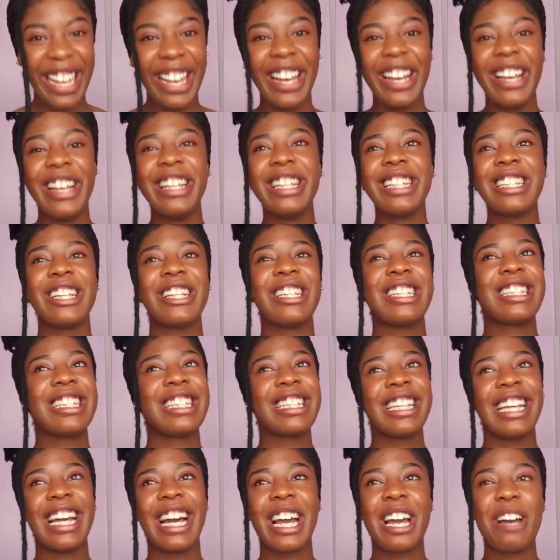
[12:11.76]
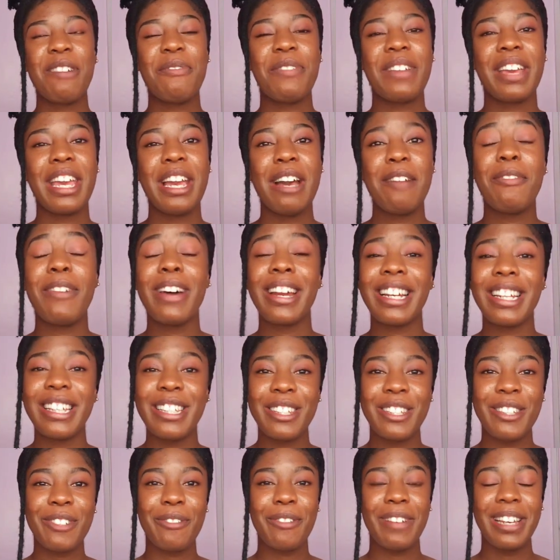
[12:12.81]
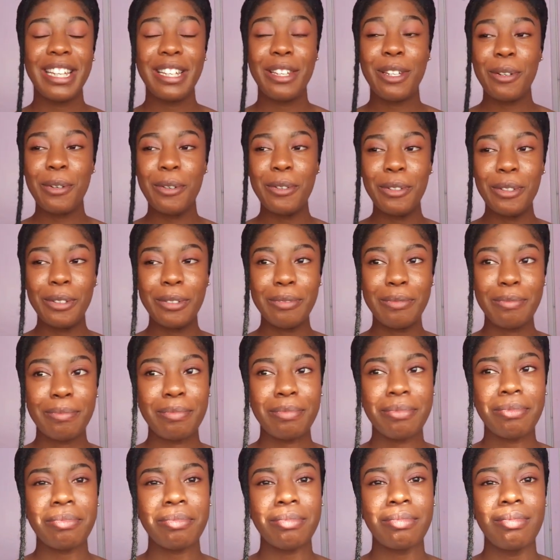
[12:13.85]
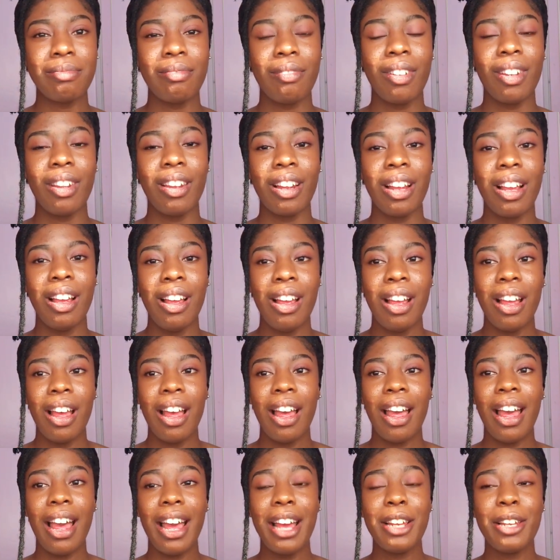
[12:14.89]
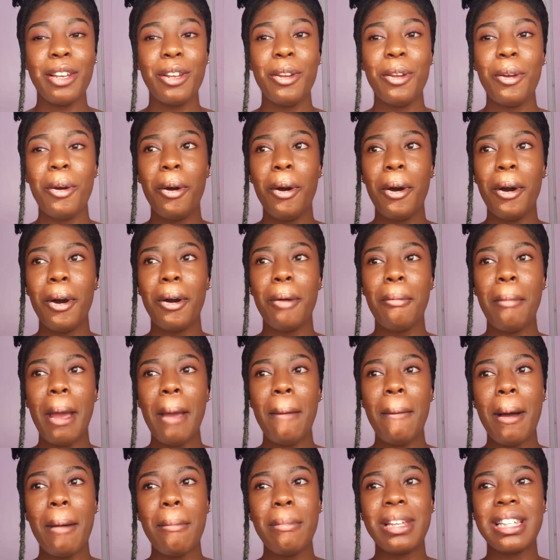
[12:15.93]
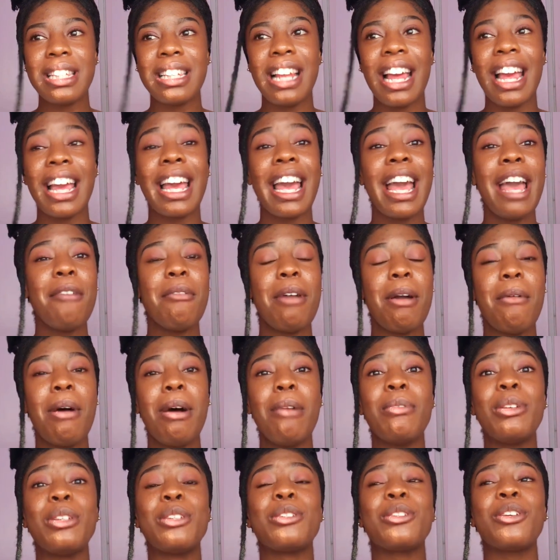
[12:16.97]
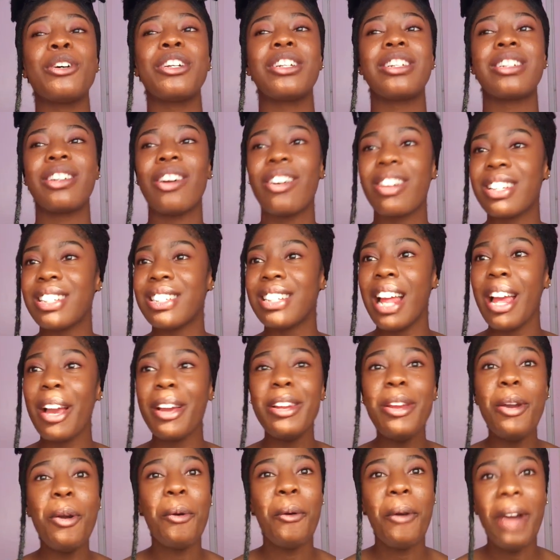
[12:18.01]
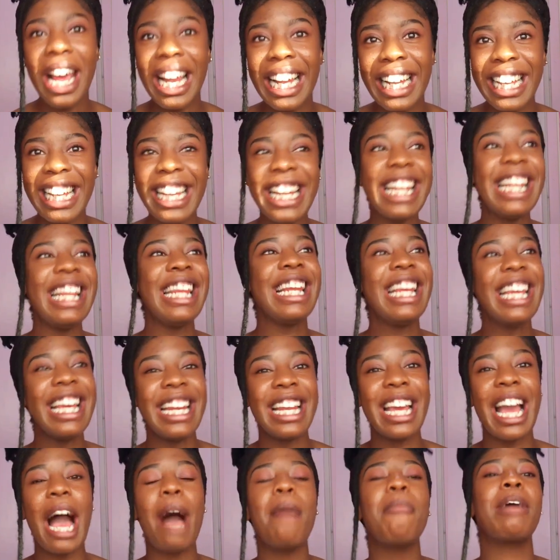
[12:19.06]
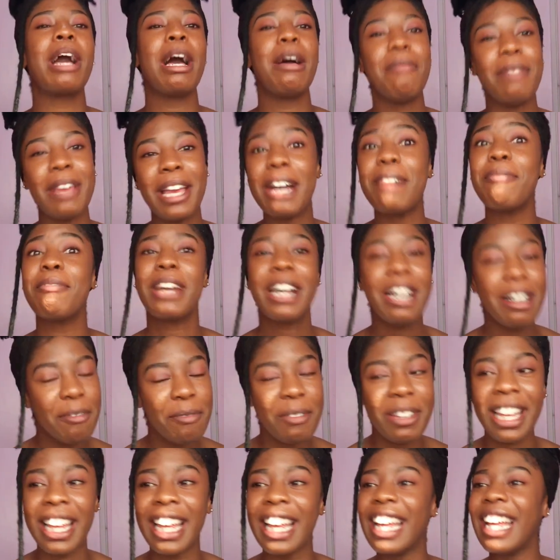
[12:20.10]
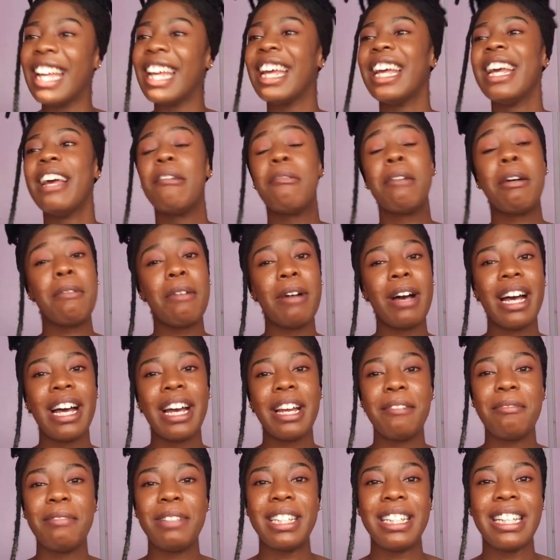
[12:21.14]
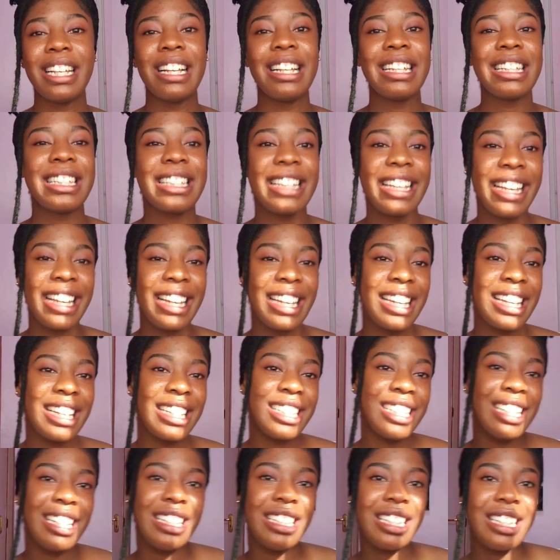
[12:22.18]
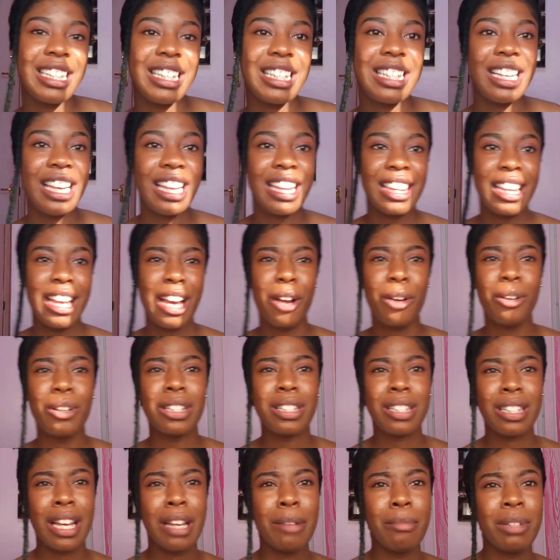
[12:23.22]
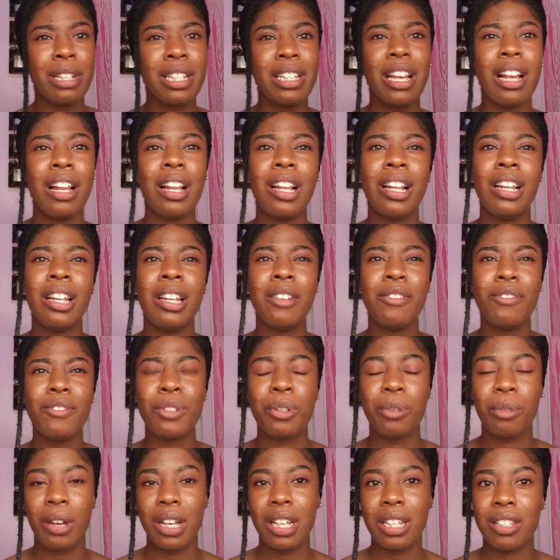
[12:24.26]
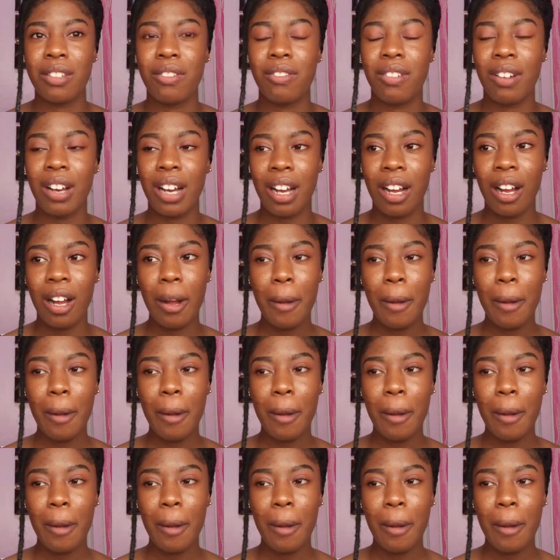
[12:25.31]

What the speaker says: So see, I can figure parents way too. And you know, my mom is like, hey, my mom is so shocked. She's like, kweli, nini, nini, I'm coming. Mama and Michelle said she'll just stay there because and Michelle lived quite far.